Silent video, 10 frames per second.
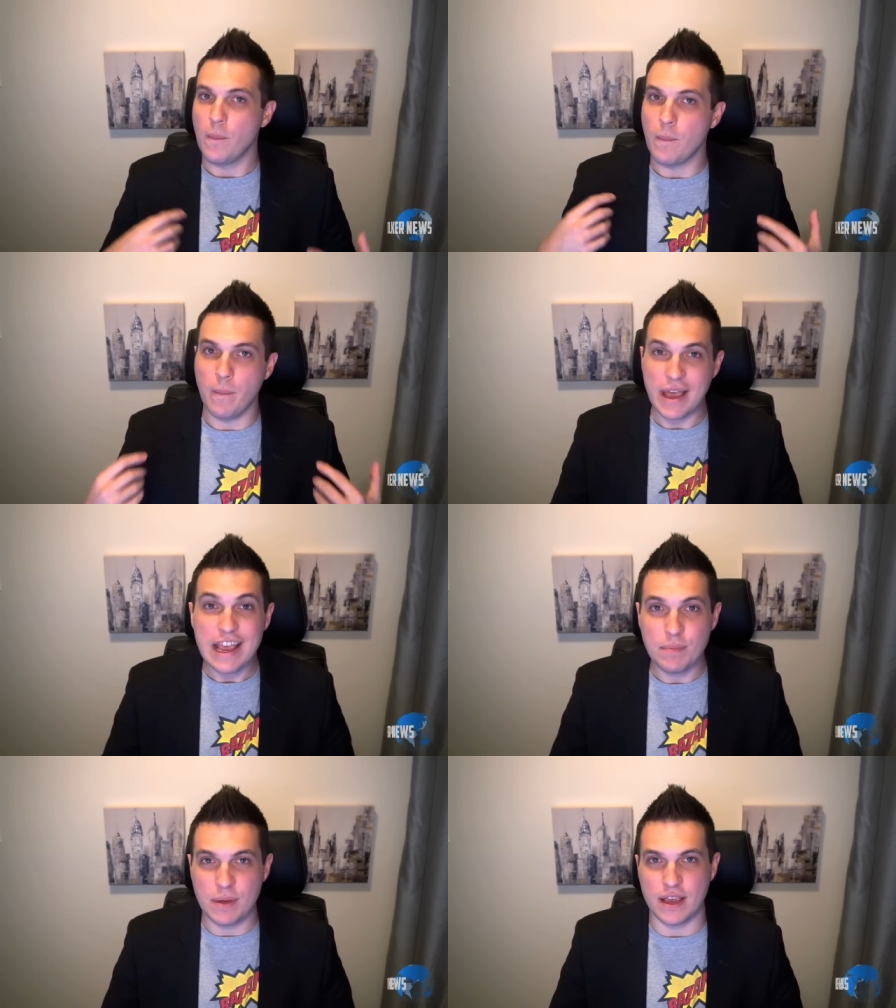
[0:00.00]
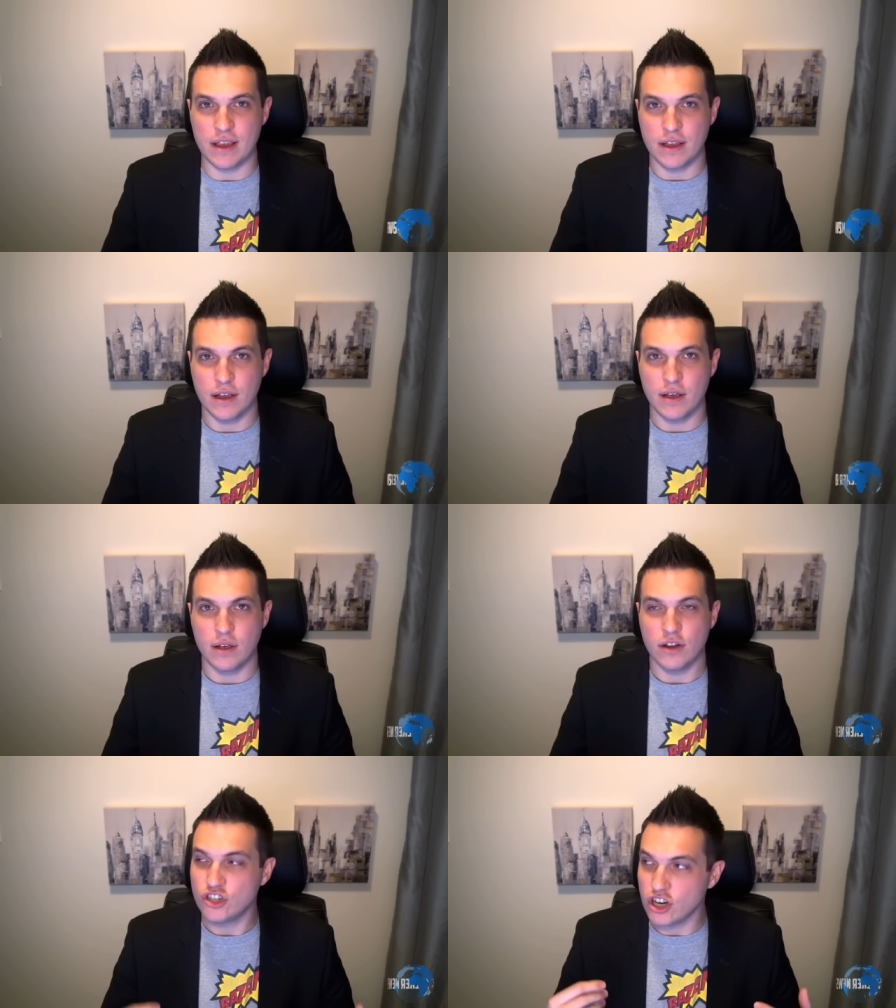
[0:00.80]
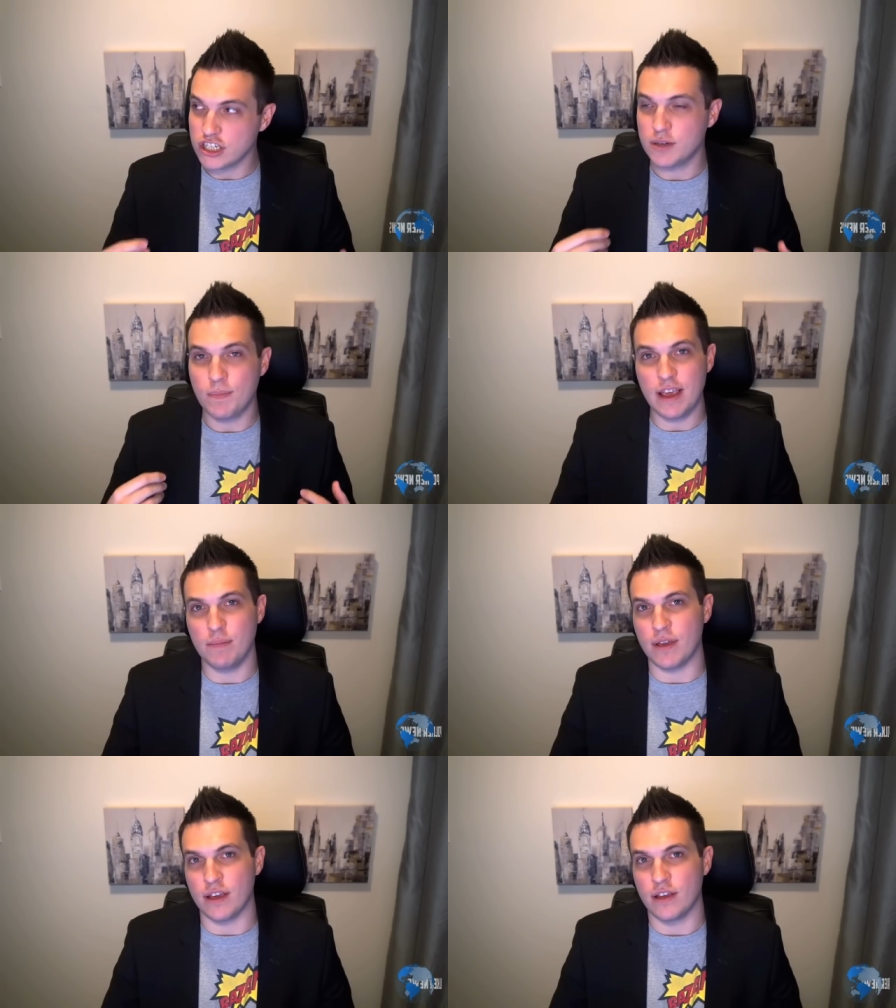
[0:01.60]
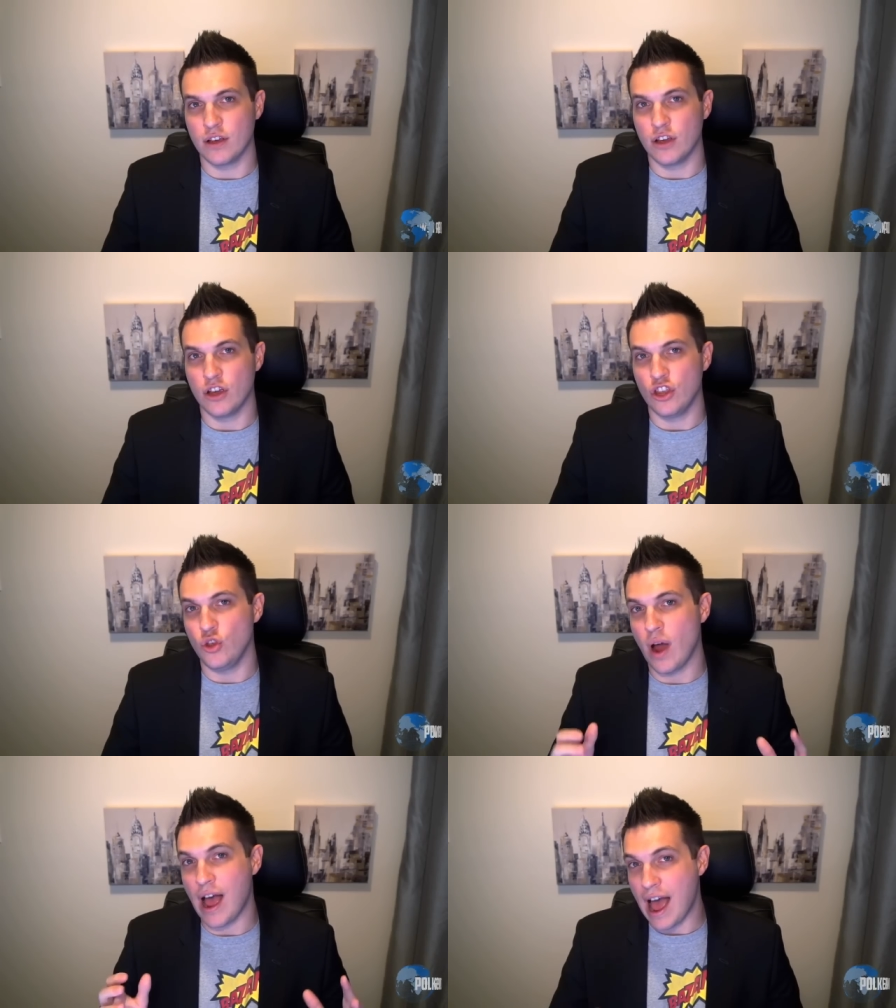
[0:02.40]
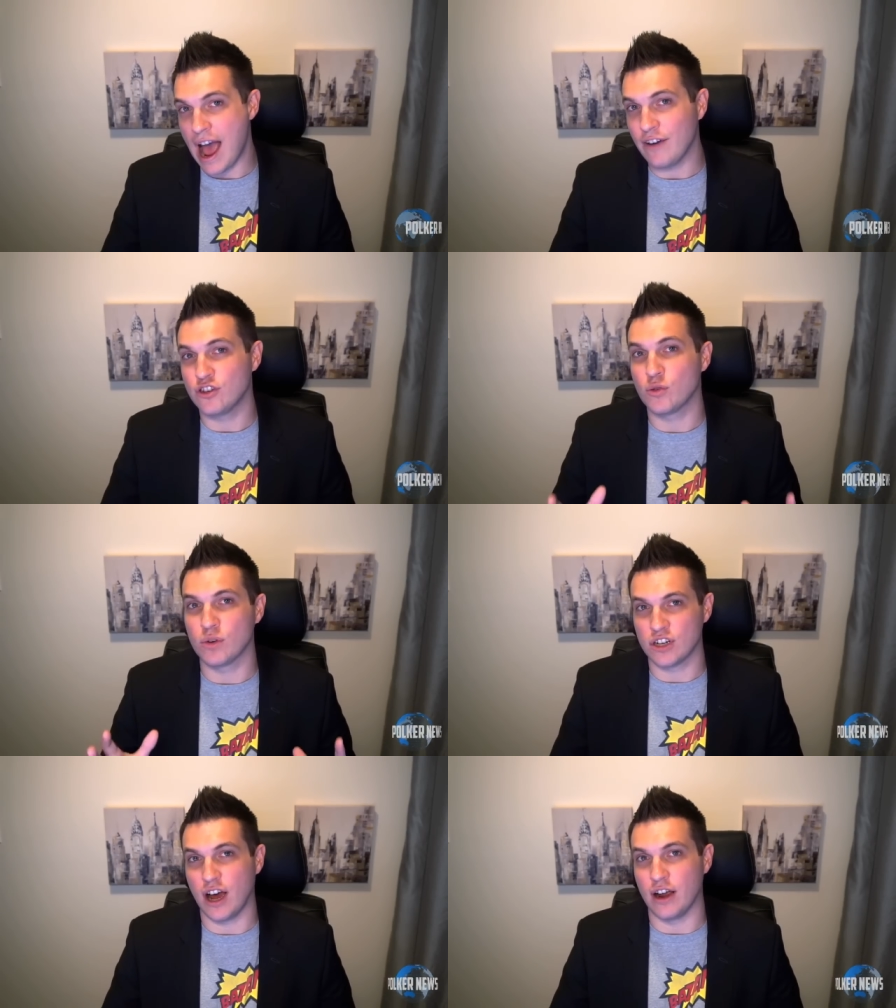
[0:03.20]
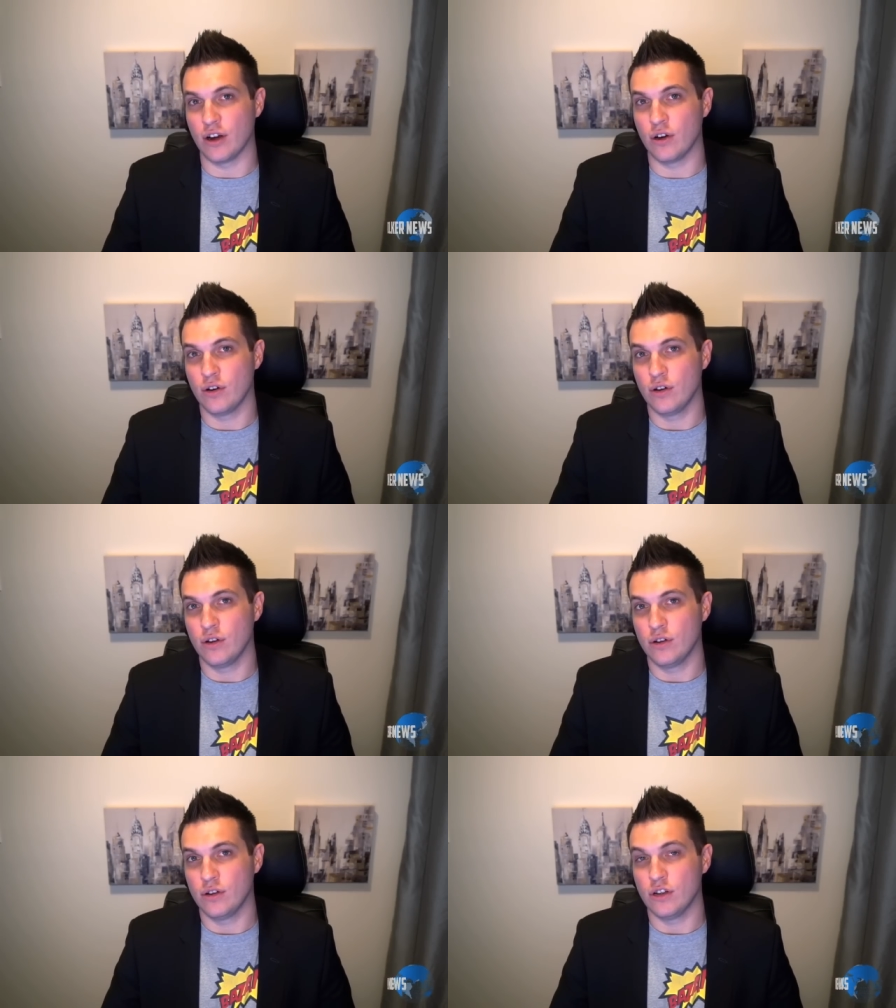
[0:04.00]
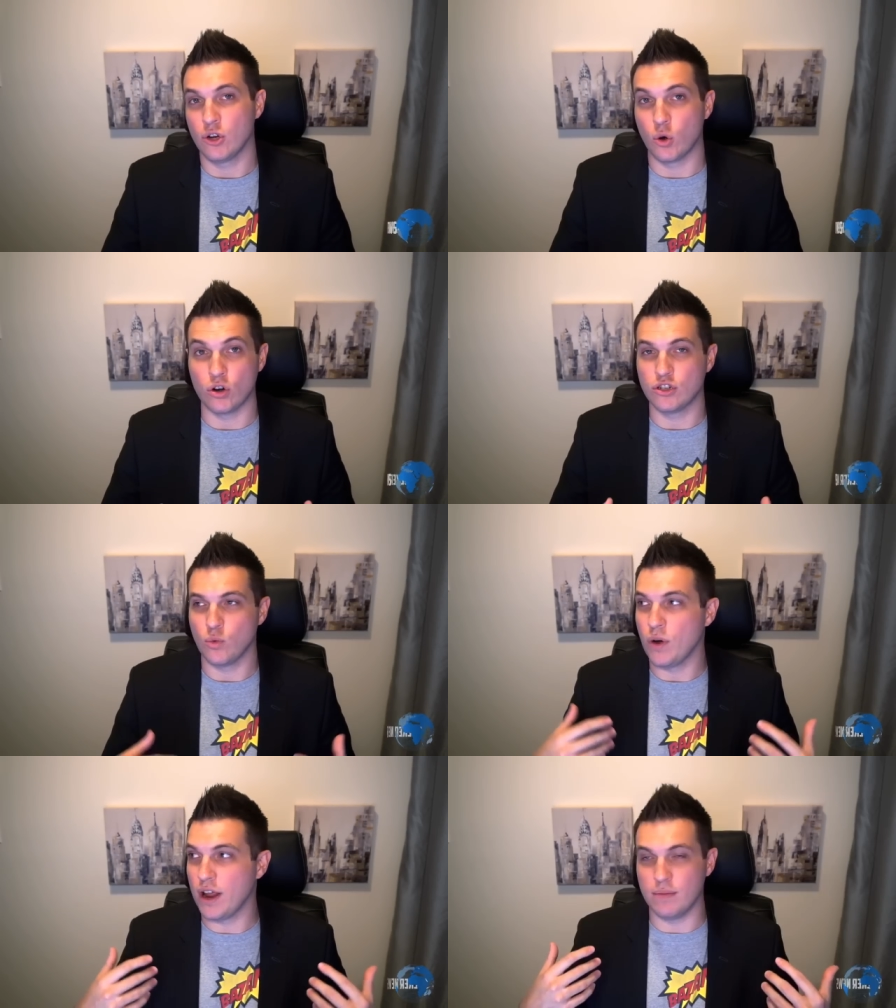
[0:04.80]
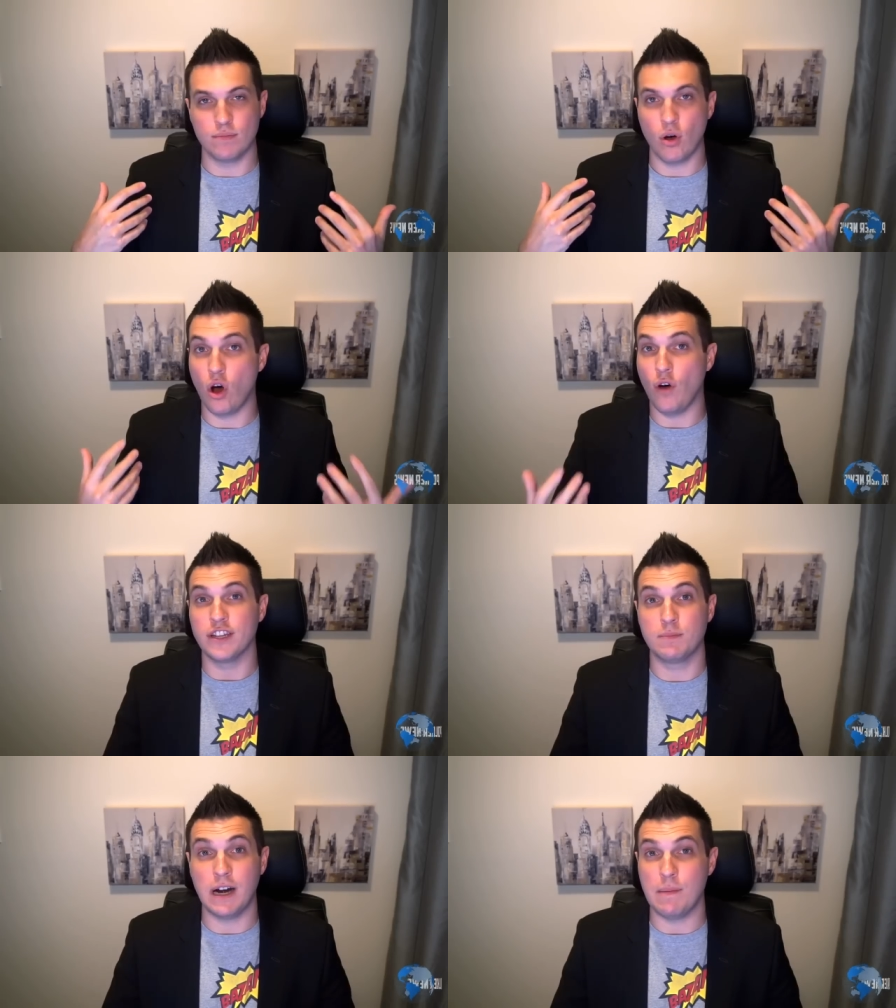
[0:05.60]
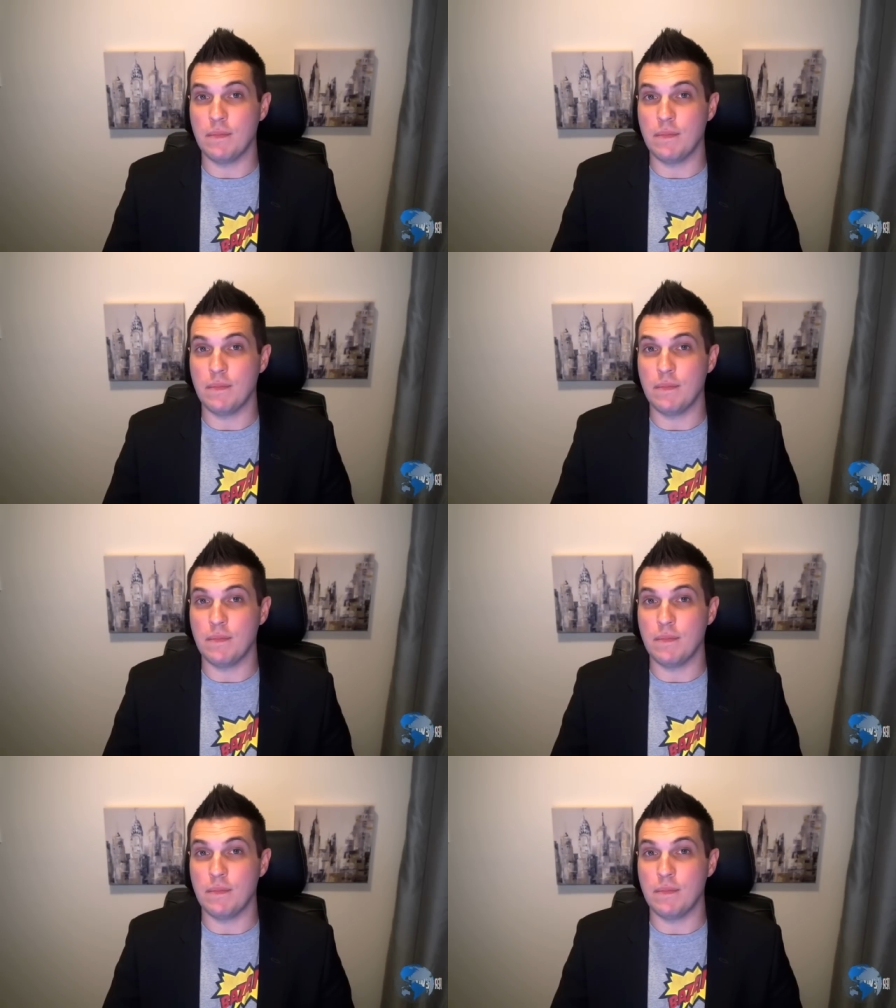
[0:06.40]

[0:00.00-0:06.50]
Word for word: maybe, just maybe, you have to retire in order to win all this money.